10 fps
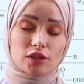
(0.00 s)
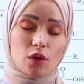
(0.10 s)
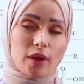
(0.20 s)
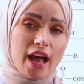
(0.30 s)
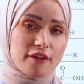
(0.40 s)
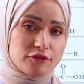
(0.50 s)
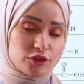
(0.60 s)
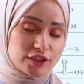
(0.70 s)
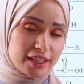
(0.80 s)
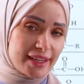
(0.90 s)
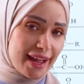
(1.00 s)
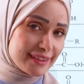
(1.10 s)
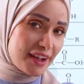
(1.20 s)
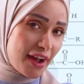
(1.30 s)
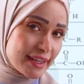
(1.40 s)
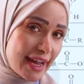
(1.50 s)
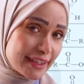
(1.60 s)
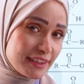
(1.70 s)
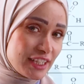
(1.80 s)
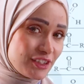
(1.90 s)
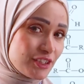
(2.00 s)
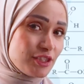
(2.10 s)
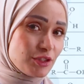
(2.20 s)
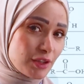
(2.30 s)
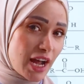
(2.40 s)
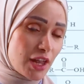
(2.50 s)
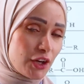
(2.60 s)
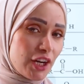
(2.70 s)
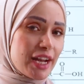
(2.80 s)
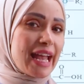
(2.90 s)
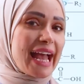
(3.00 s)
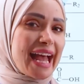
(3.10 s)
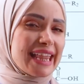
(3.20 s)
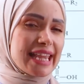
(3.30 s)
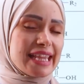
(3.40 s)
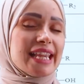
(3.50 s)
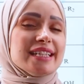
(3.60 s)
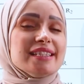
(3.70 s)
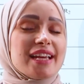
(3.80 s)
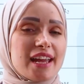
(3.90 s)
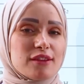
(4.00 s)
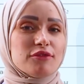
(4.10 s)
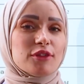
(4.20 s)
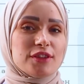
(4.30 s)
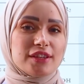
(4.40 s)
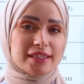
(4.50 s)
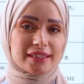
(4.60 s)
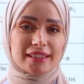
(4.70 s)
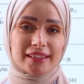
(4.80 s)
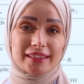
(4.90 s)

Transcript: so we have to study aldehyde and ketones together, and then that's enough for this